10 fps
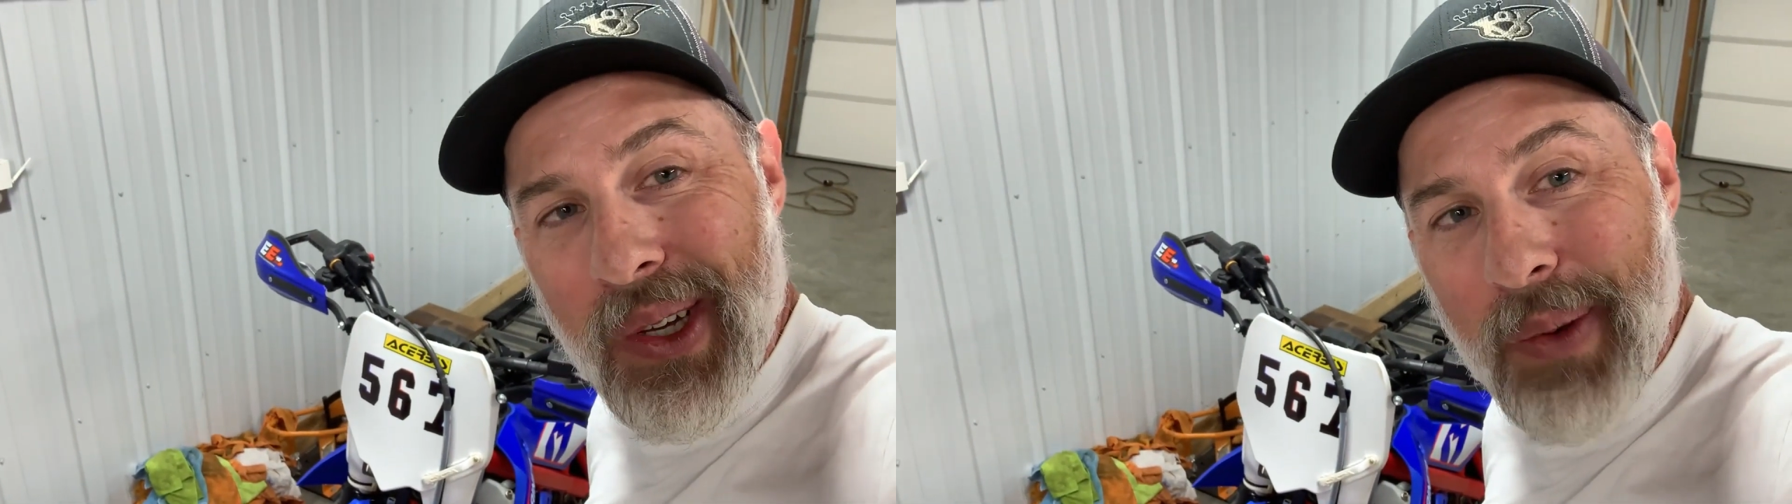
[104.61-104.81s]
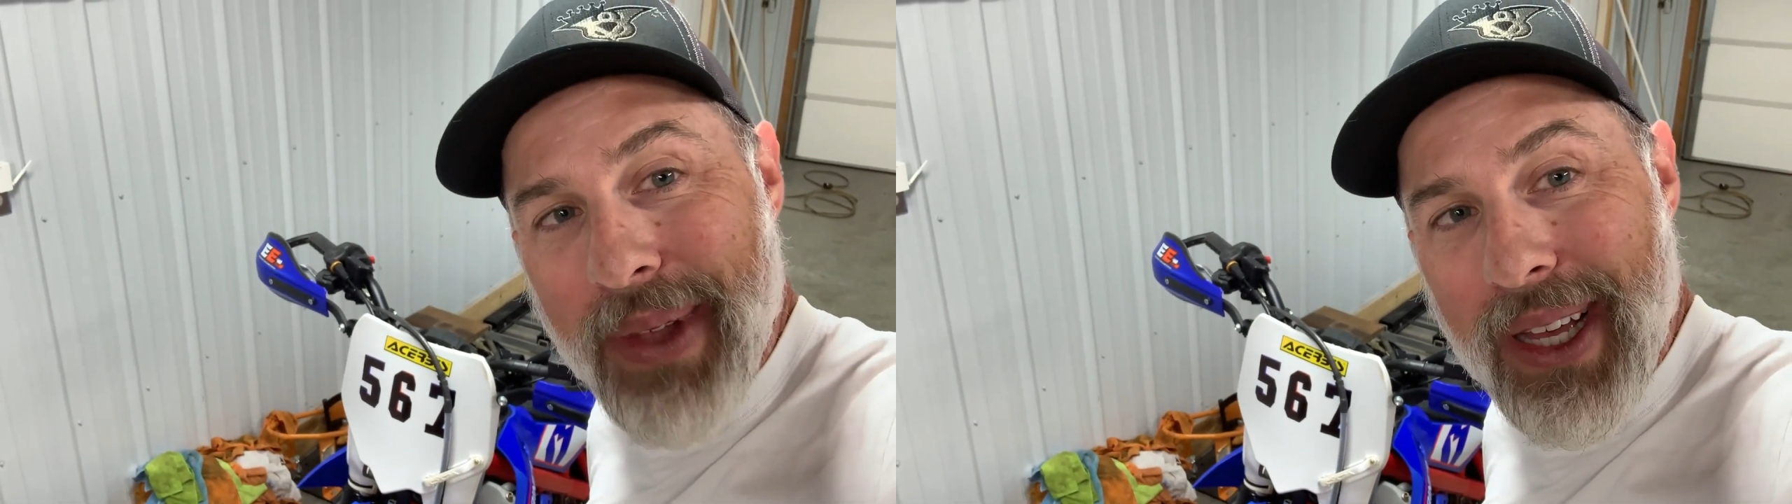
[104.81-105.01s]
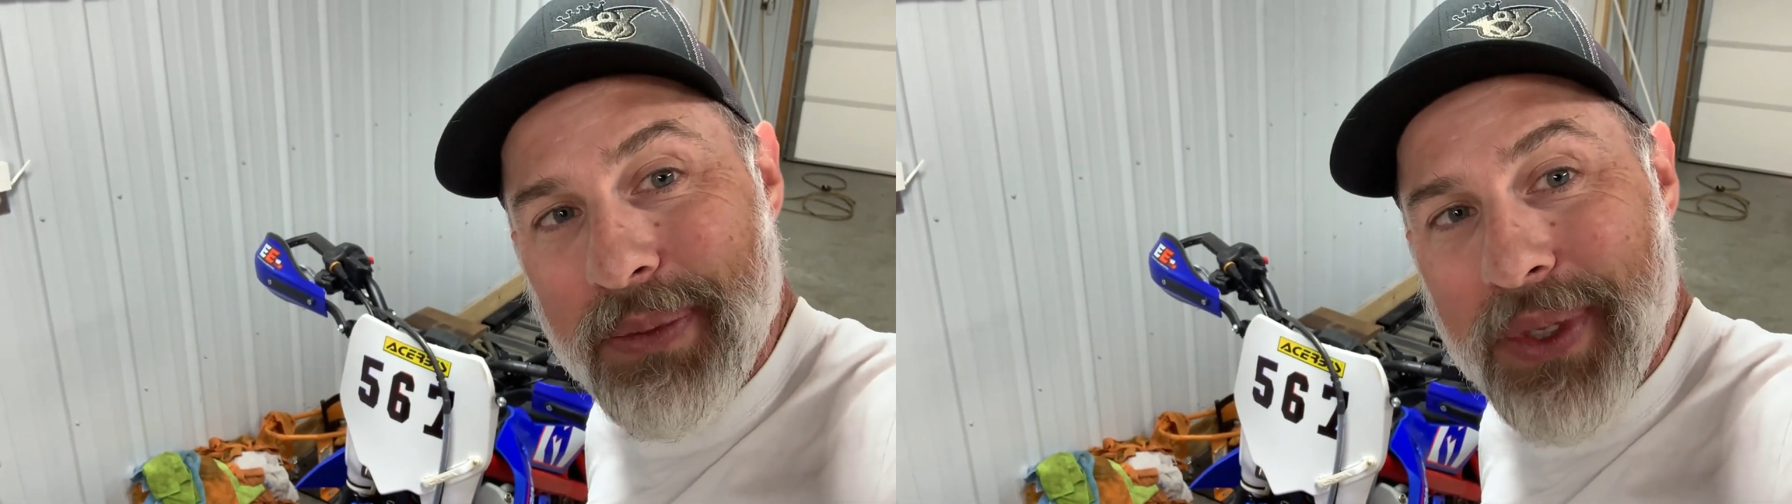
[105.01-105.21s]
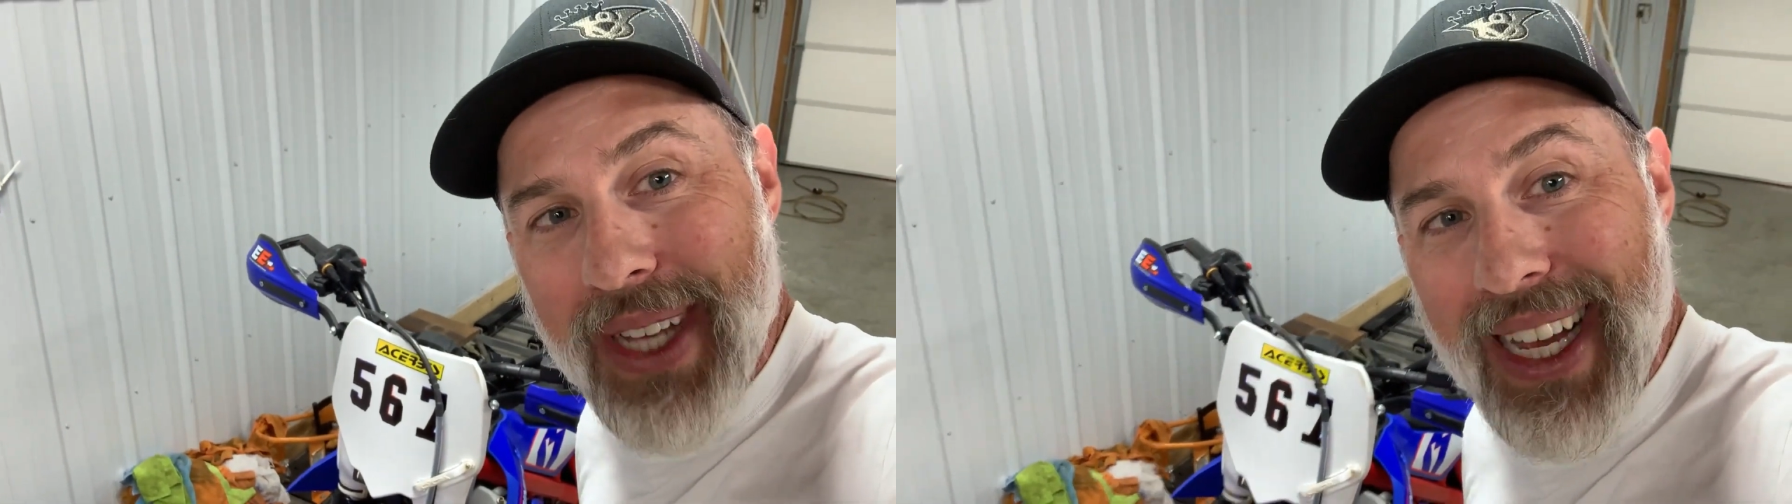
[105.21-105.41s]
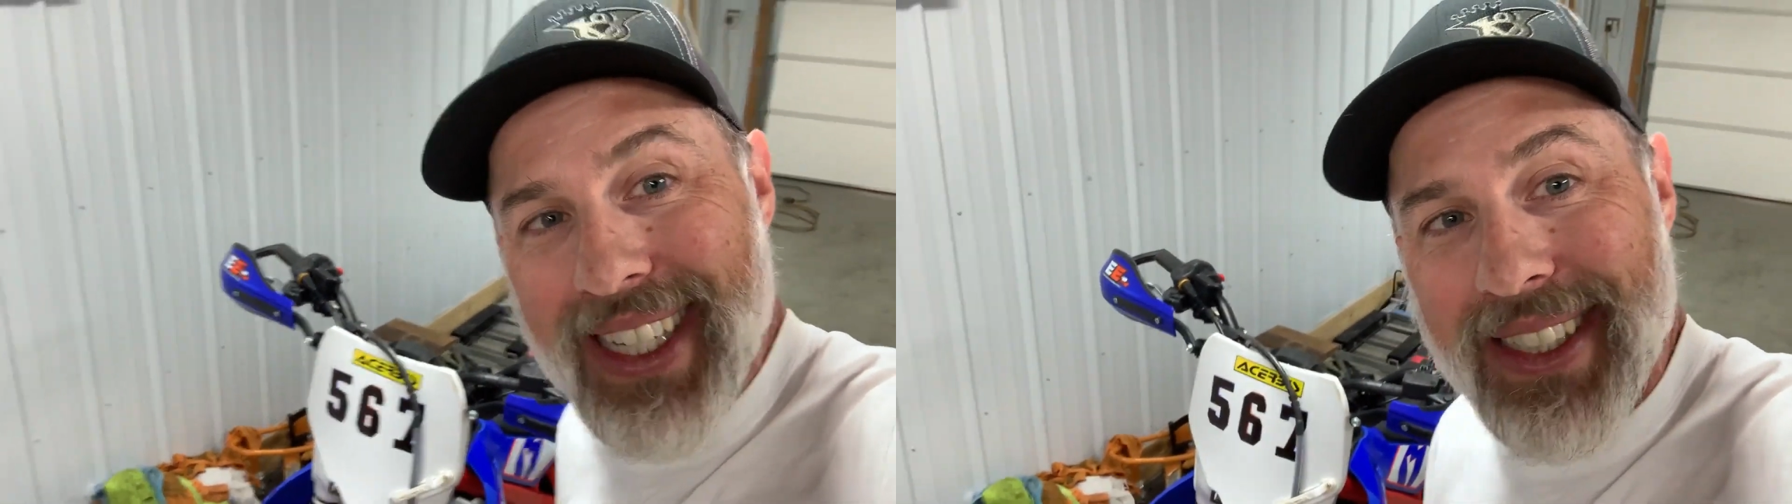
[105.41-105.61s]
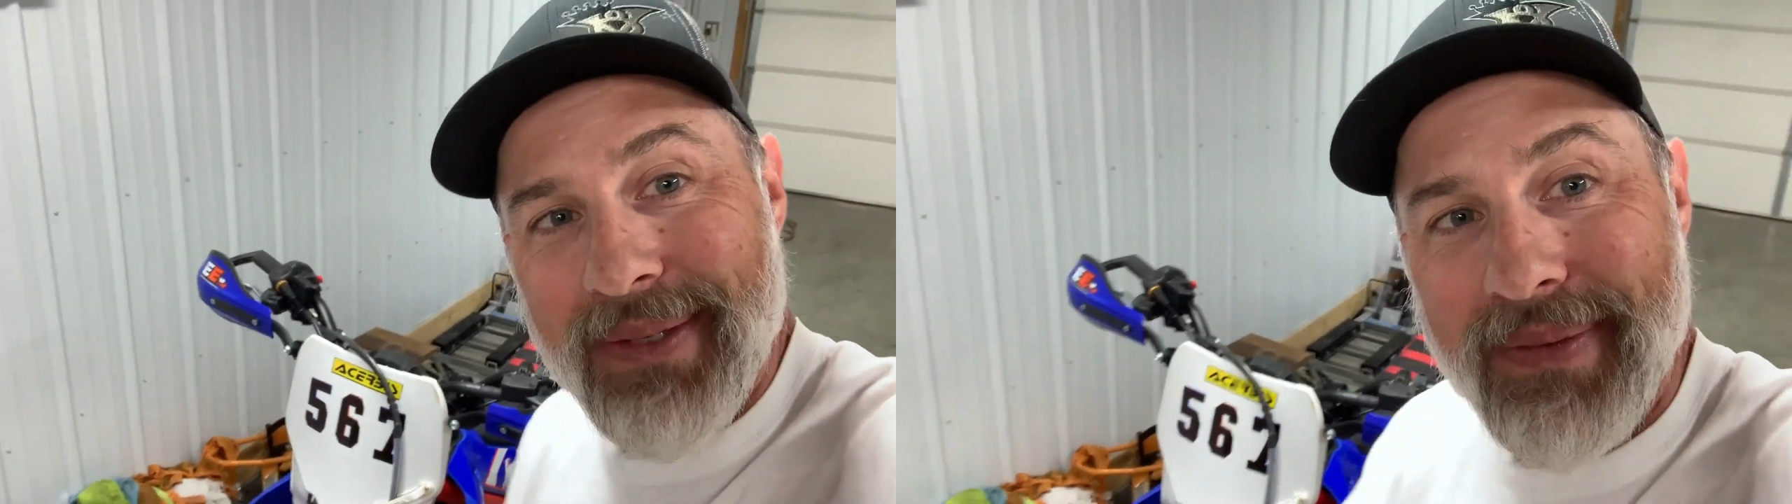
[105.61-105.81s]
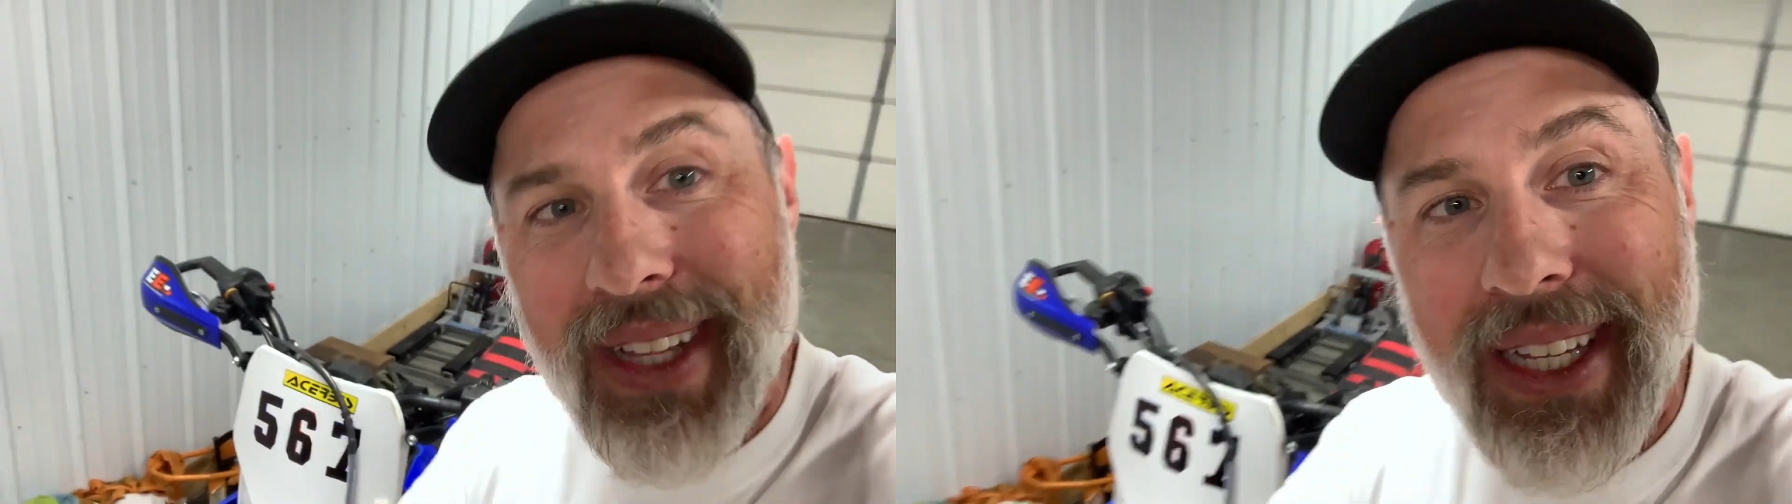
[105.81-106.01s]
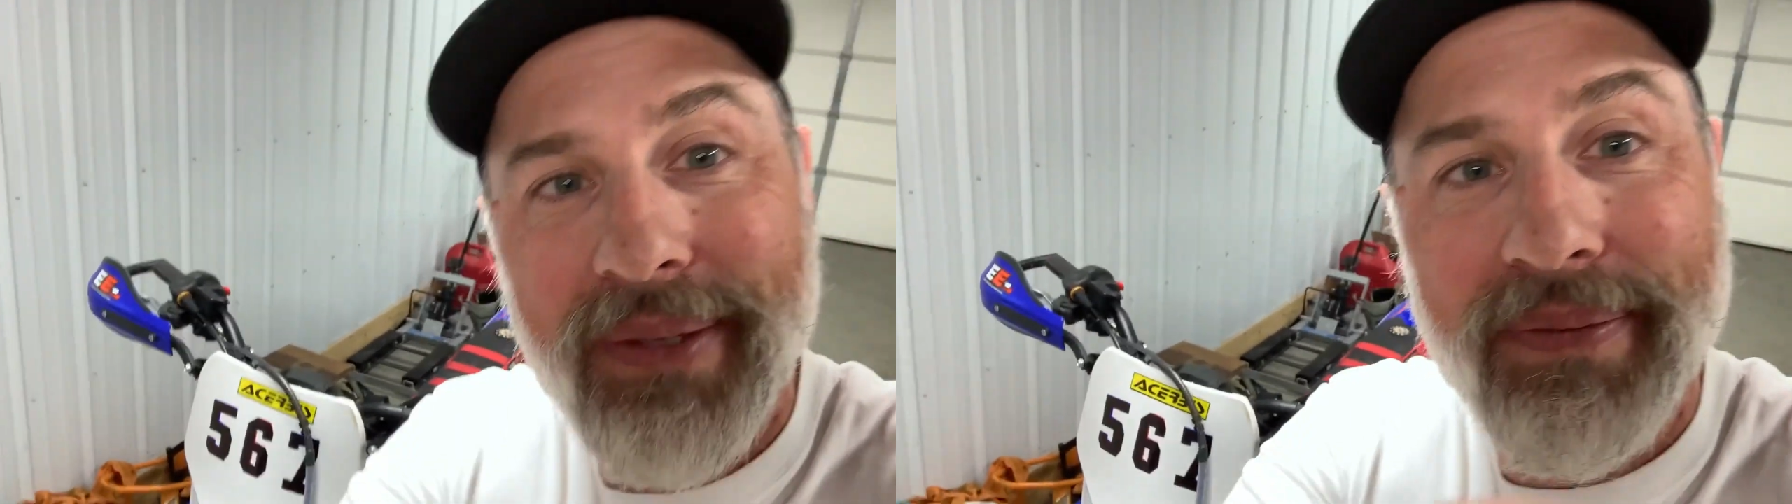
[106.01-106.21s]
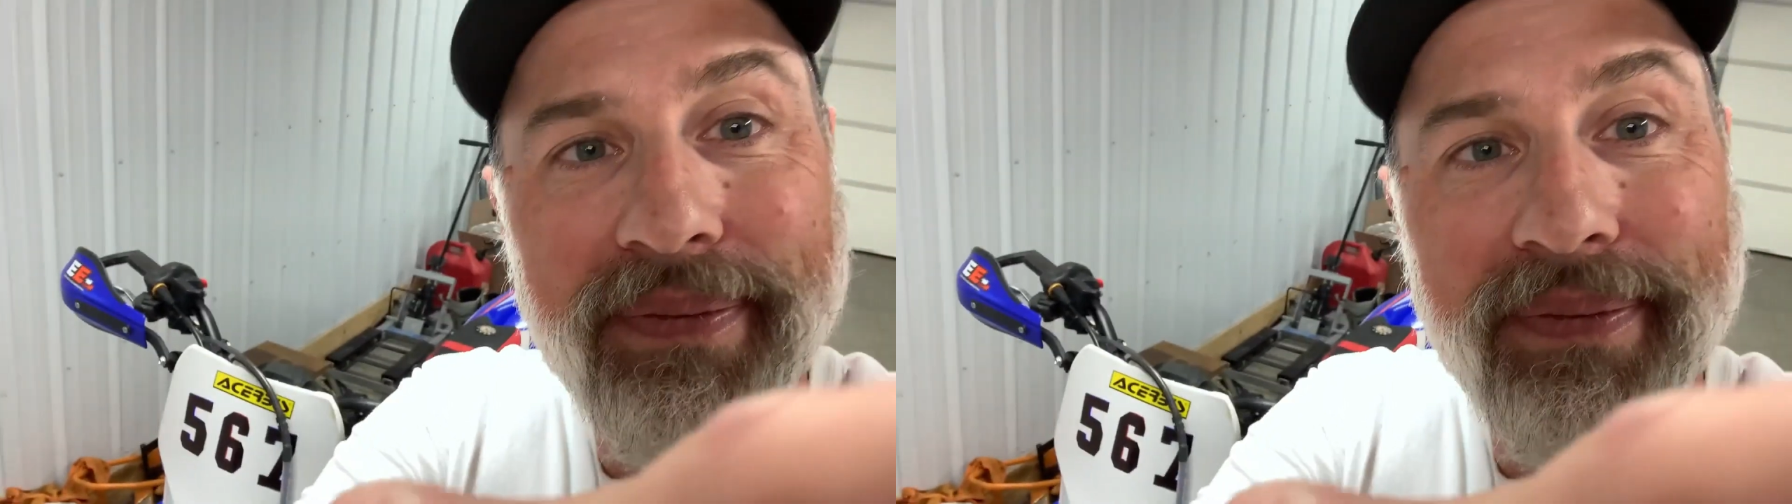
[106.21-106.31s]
Hope that helps you guys. Later.